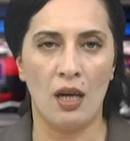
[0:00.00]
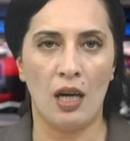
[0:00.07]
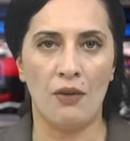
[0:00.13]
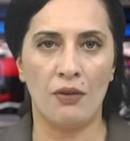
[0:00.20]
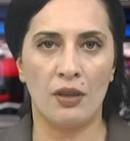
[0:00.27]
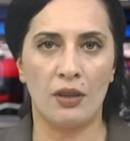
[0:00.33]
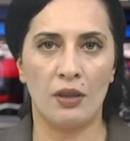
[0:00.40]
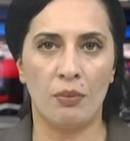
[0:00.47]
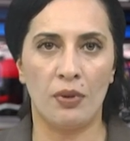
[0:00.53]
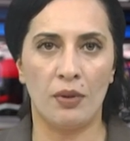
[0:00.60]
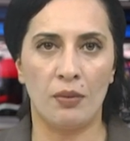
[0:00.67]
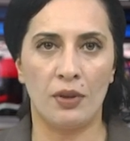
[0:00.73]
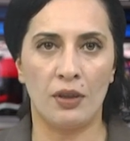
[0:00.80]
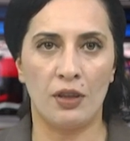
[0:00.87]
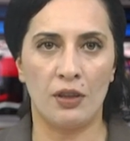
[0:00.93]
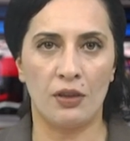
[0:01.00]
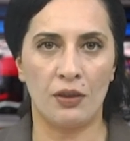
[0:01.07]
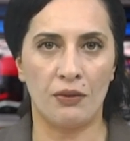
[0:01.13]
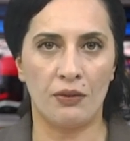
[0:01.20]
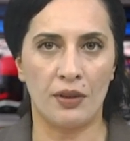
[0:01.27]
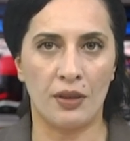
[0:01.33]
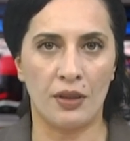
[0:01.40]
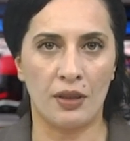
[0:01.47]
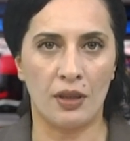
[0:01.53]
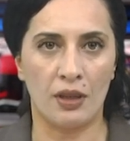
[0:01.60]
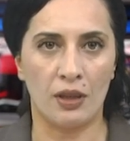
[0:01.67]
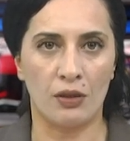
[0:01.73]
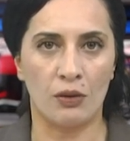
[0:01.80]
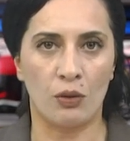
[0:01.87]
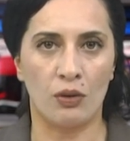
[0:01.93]
After the publication of the
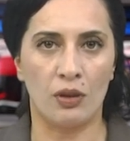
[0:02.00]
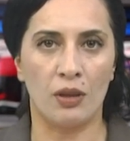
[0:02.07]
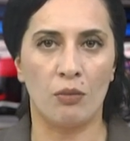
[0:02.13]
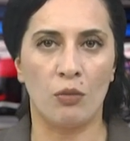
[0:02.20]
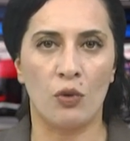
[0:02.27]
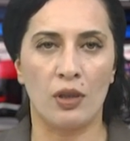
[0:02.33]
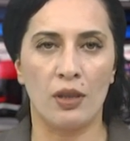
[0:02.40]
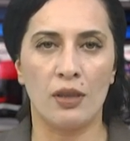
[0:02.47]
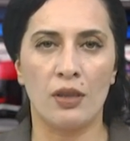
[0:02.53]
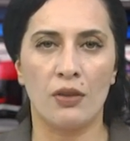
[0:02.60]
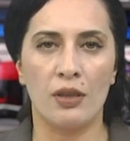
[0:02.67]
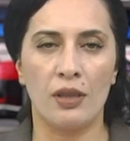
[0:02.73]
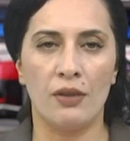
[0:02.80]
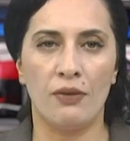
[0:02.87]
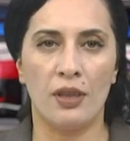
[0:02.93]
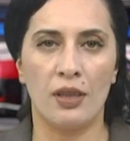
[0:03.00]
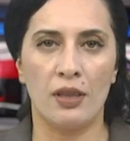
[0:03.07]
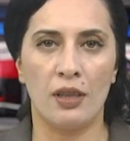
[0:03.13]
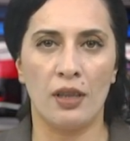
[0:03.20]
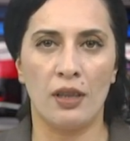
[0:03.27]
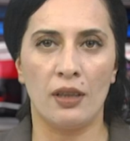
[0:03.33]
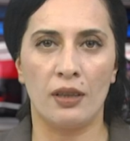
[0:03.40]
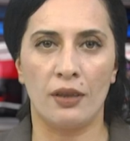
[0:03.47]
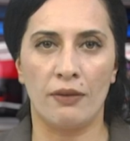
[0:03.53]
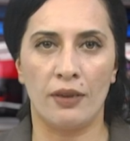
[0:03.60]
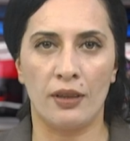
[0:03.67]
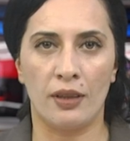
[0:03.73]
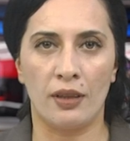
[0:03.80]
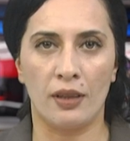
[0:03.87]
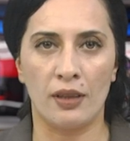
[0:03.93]
articles on the monasteries of Artsakh, the
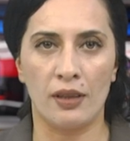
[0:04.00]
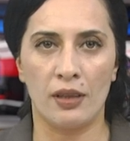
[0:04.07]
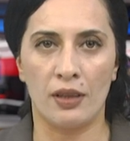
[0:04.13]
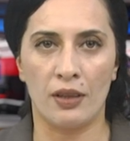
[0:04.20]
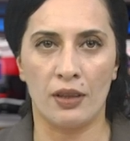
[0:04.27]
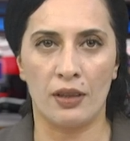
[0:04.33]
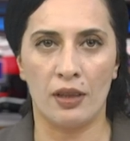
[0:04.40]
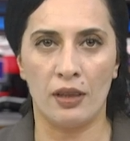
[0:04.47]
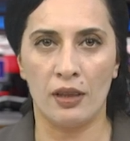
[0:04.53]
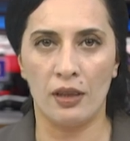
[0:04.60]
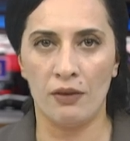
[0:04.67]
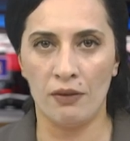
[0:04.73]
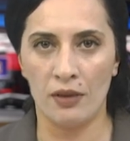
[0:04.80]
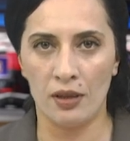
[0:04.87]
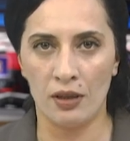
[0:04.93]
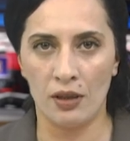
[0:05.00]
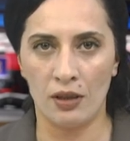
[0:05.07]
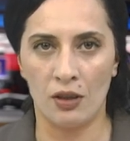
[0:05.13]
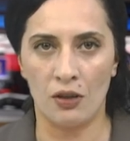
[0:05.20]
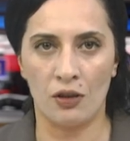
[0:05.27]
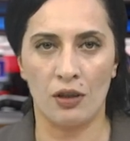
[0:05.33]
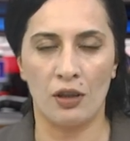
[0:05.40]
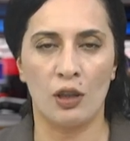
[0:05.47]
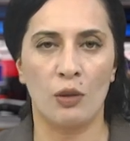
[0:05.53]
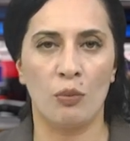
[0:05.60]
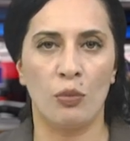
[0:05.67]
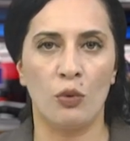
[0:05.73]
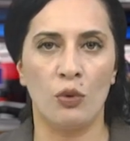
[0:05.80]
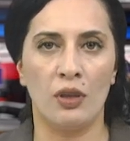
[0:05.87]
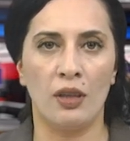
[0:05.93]
Vatican started an investigation.
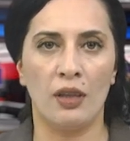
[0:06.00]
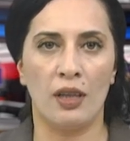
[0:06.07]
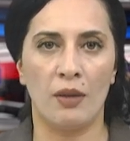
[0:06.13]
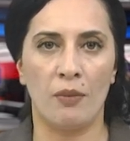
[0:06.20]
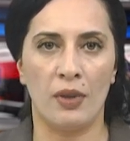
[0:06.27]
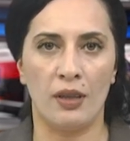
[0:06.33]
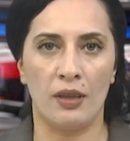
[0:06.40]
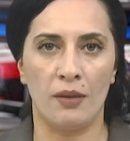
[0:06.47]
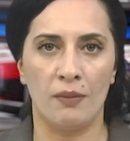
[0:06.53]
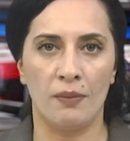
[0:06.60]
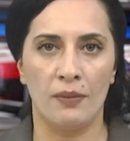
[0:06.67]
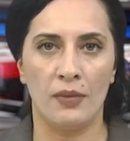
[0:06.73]
Sputnik Armenia.